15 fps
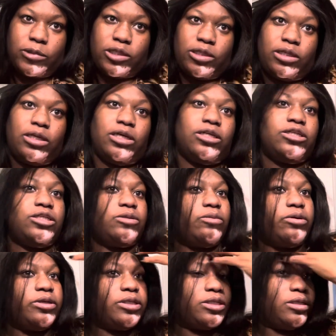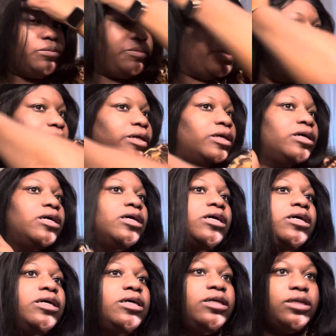yeah, I just want it to be
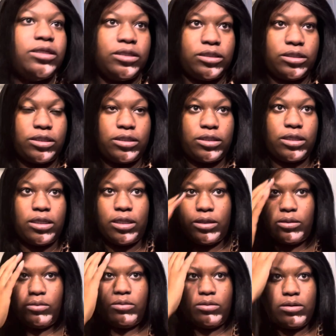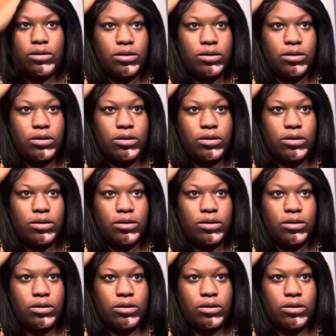just a little,